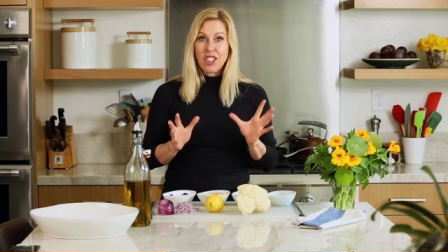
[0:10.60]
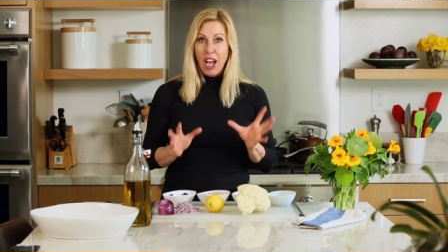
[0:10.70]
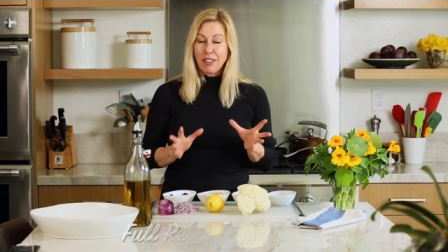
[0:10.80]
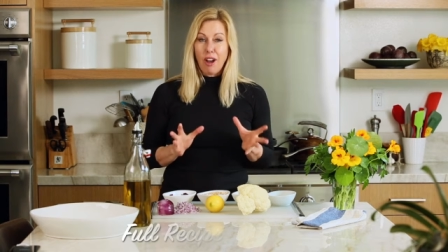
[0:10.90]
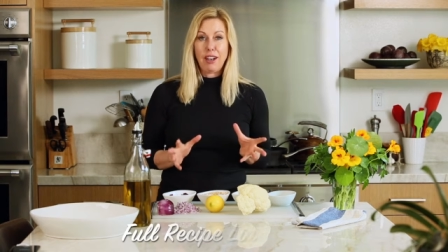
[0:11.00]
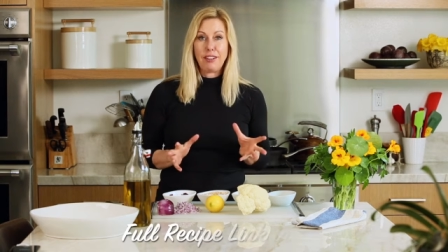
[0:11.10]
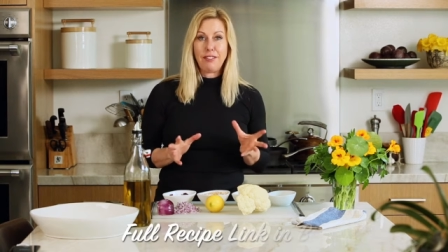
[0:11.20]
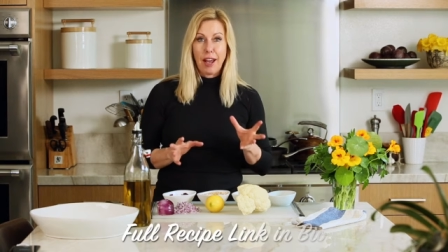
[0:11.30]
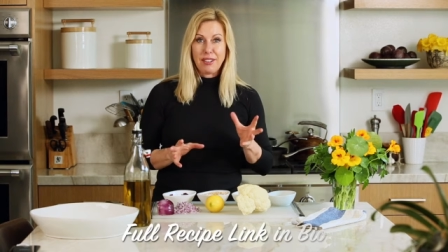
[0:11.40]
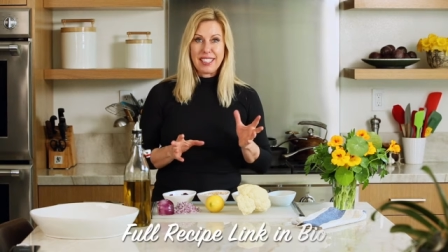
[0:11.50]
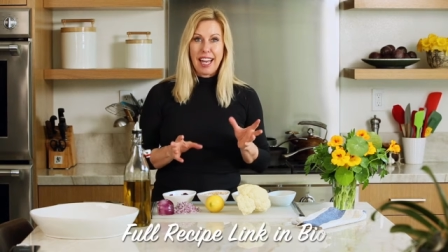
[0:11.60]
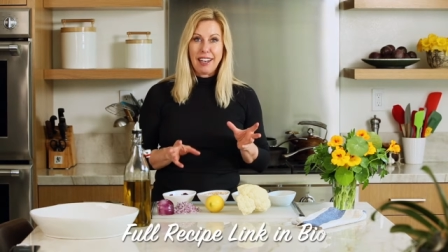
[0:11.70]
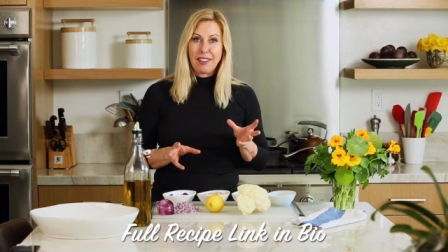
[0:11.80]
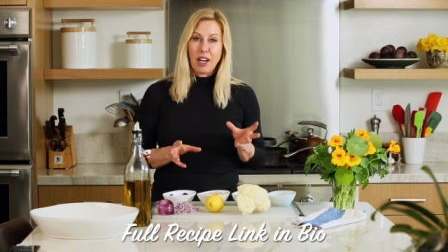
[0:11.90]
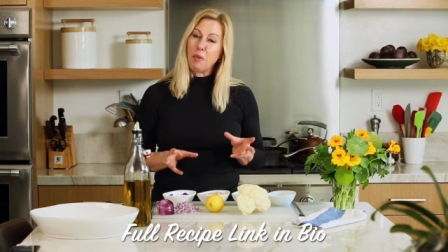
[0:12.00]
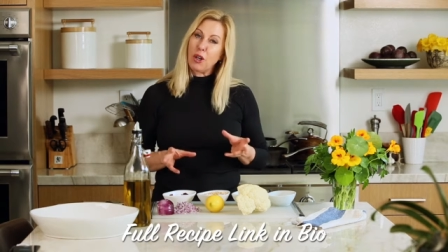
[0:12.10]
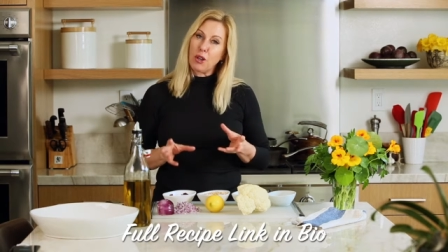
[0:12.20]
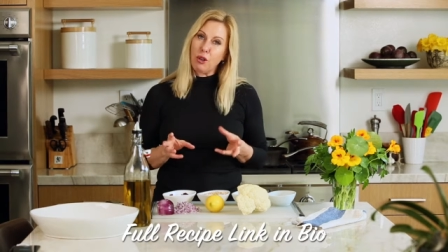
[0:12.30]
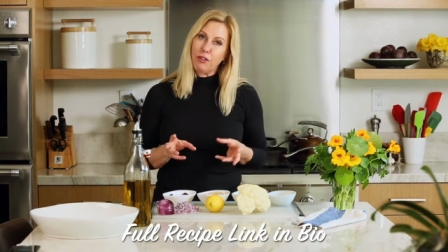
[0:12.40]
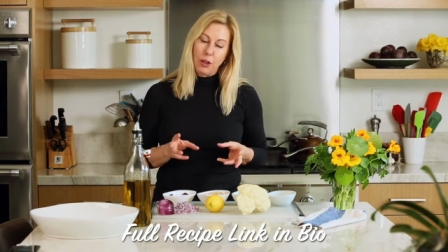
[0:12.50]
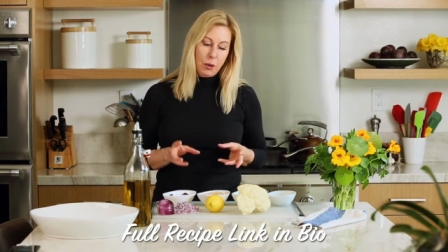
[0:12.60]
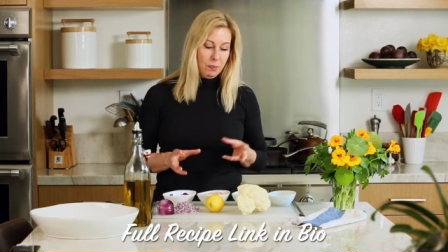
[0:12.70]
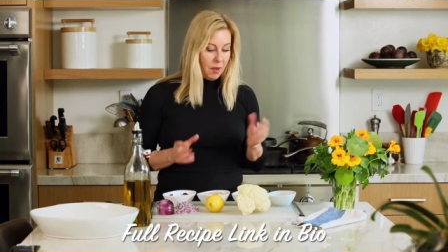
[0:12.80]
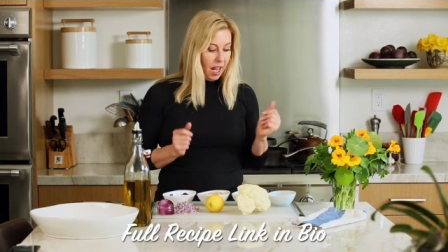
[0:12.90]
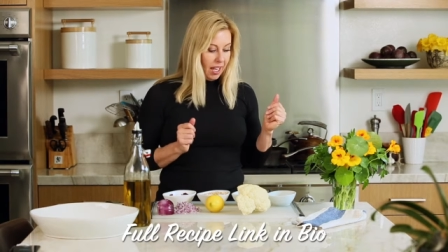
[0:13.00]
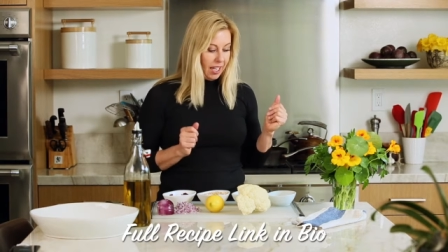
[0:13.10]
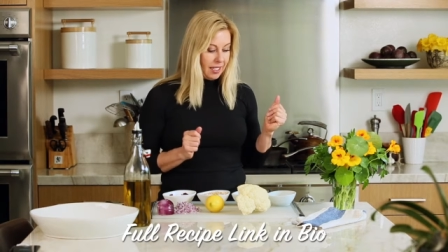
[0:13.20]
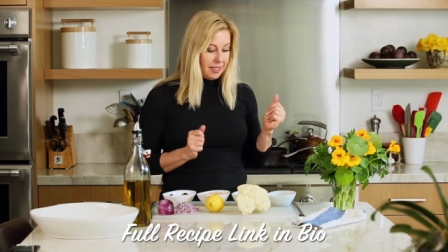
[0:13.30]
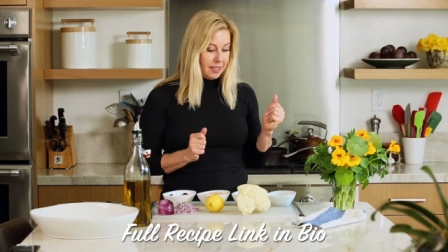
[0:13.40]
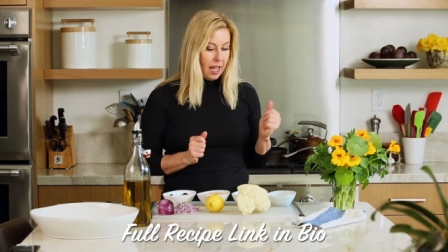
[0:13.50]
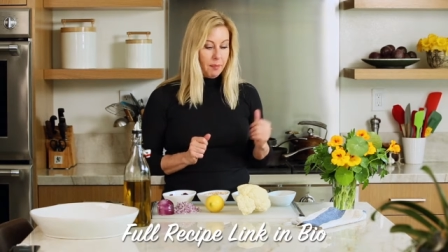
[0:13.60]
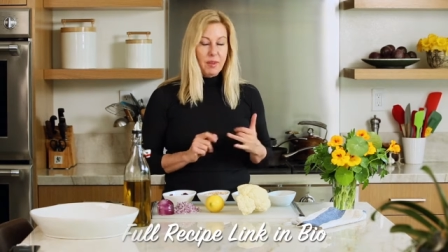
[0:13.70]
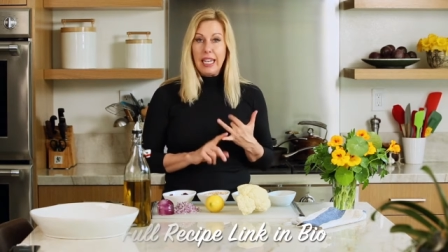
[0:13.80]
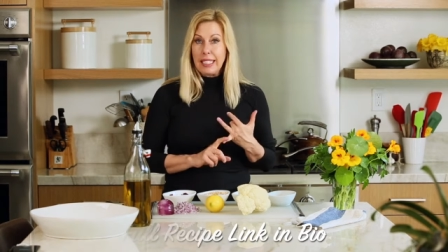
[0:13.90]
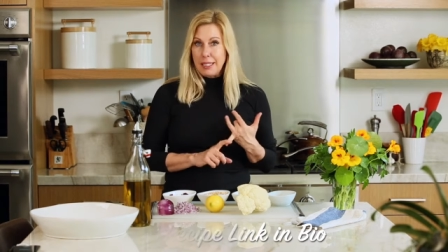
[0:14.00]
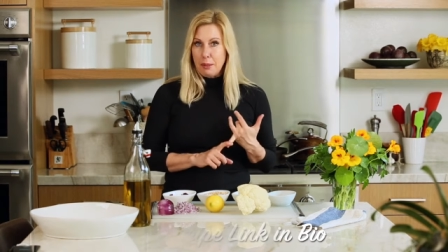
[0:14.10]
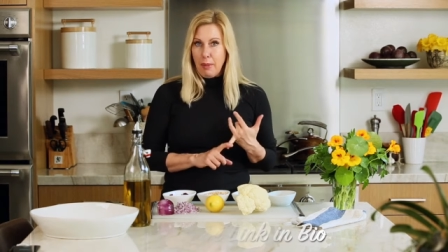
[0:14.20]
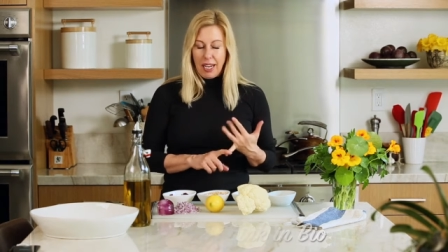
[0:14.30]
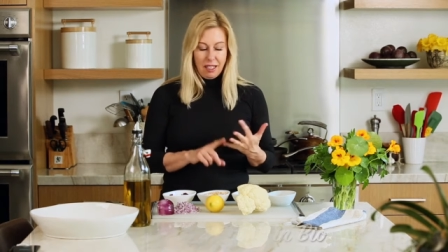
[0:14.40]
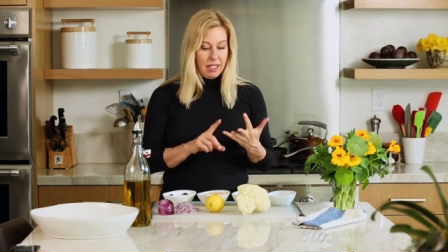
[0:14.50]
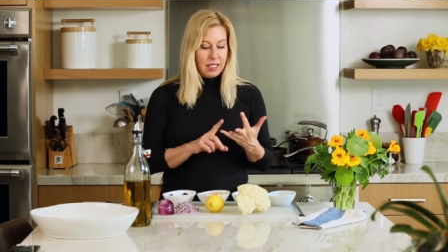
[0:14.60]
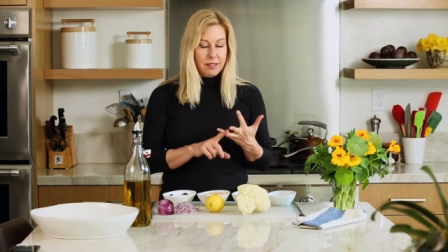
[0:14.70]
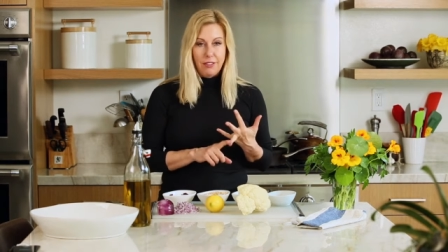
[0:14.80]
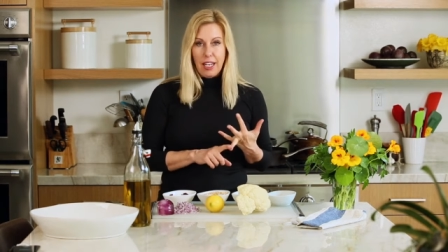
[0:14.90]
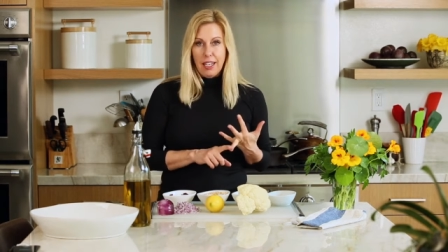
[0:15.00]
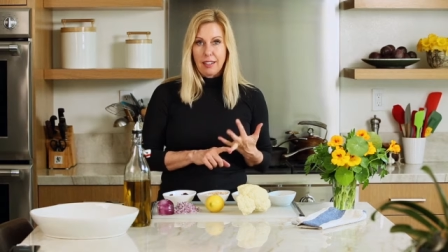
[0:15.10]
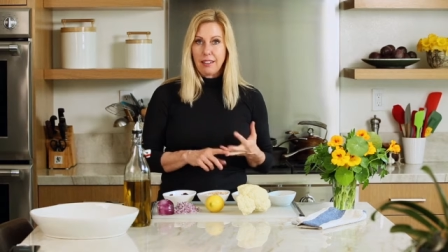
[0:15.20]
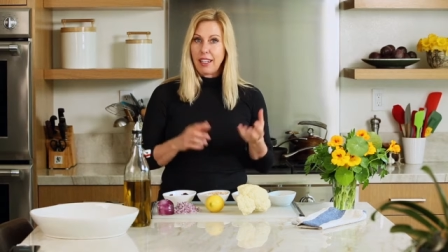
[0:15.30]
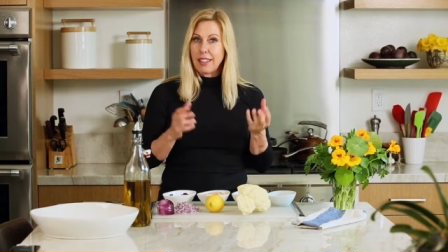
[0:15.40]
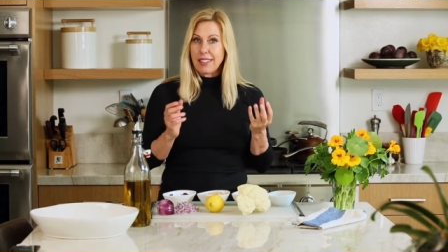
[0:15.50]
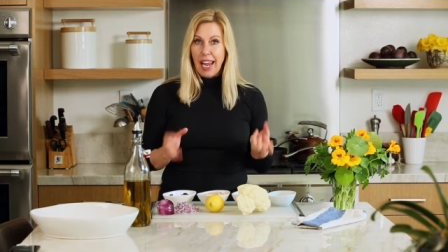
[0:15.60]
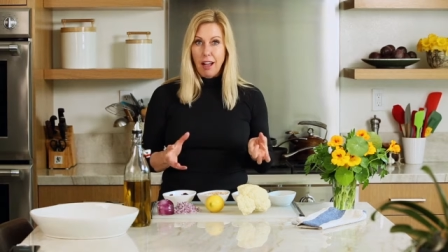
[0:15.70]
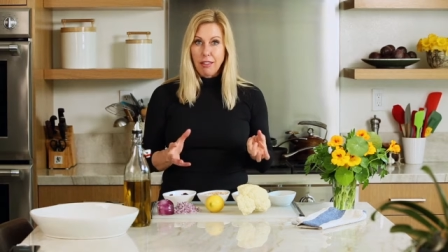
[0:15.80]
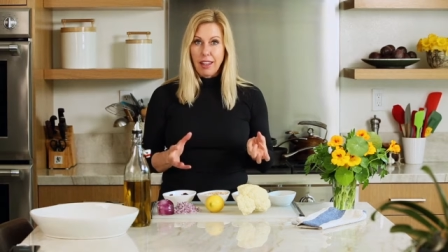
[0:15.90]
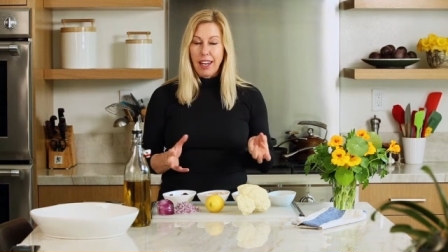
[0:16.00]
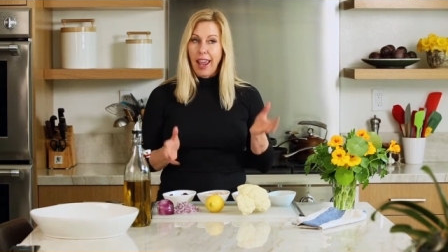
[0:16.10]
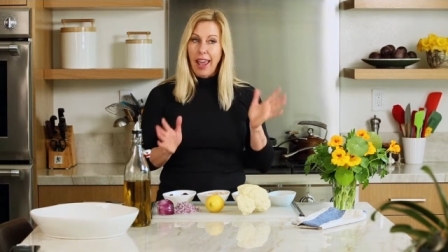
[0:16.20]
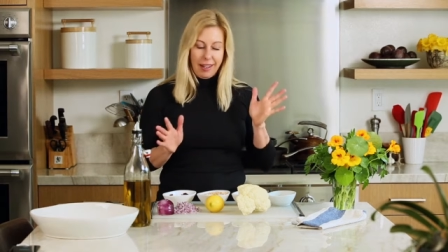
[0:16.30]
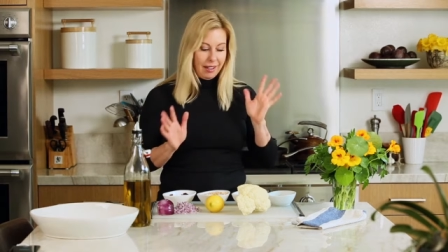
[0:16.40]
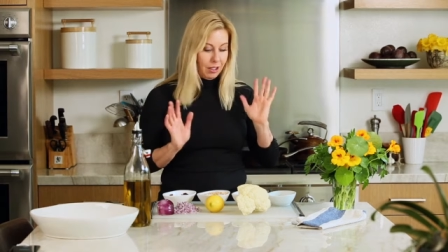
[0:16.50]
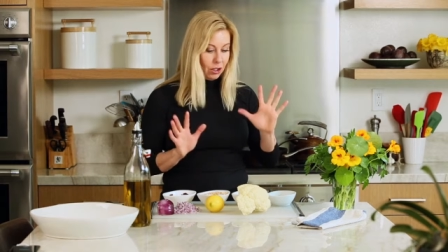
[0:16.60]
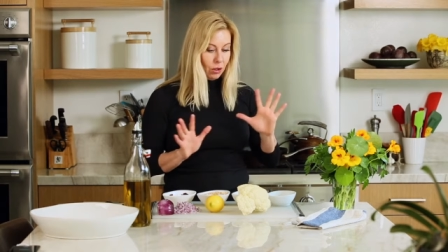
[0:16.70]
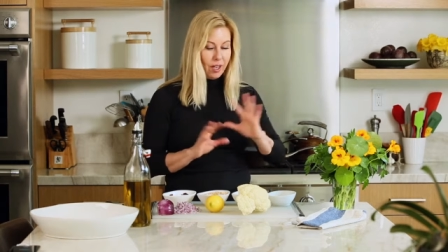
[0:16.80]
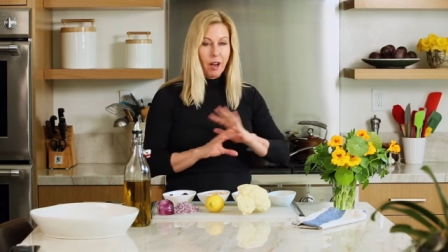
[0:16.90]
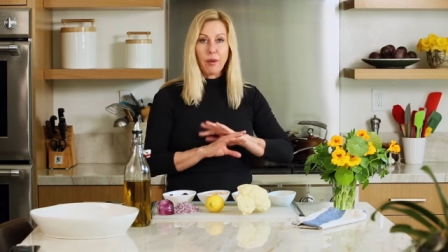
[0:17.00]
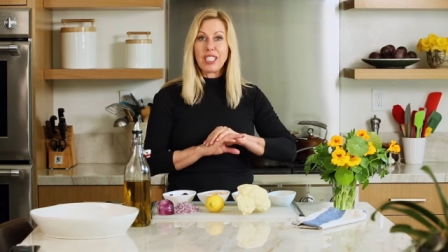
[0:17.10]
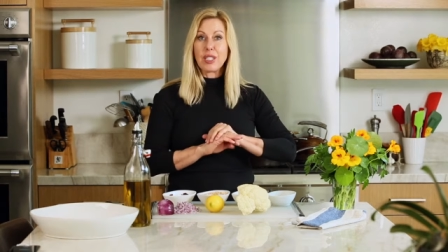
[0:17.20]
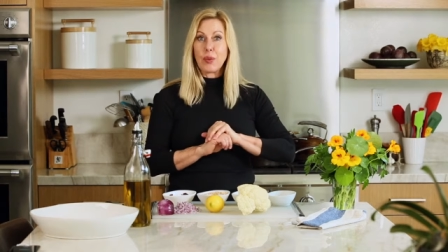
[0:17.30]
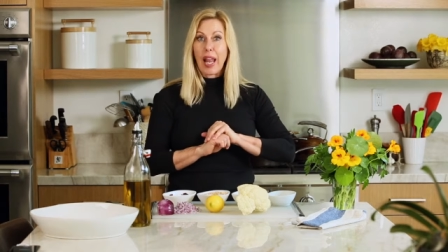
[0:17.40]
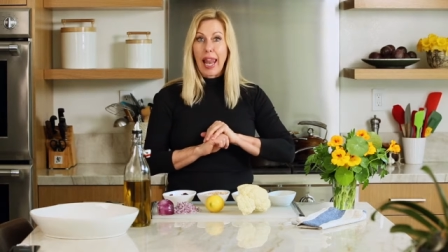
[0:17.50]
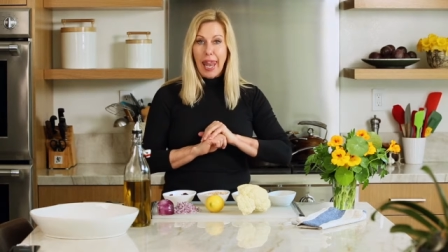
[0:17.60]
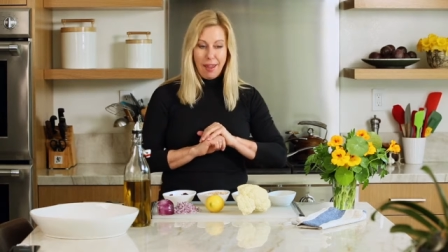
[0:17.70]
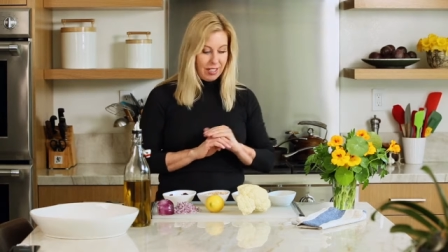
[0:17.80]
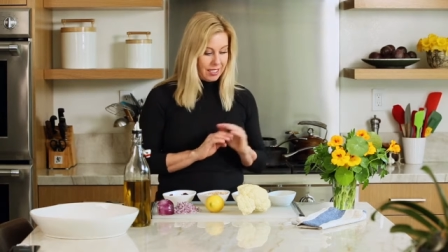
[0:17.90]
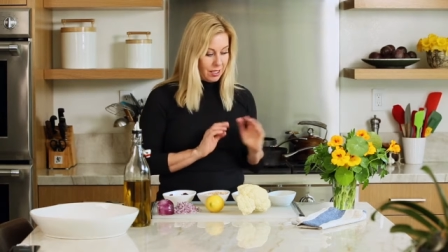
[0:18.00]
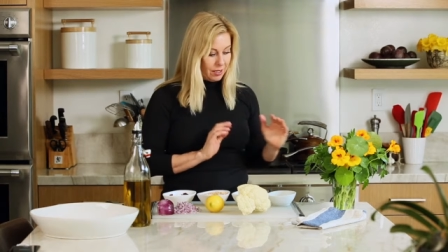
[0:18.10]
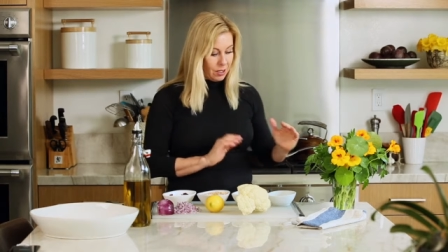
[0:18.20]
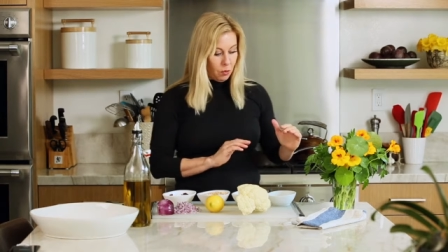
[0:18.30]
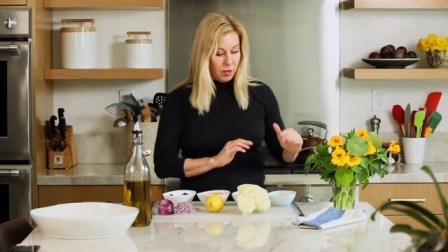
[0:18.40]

charred cauliflower salad that I want to cook for you. It's easy to make, it's vegan, it's healthy, and you are going to love it. So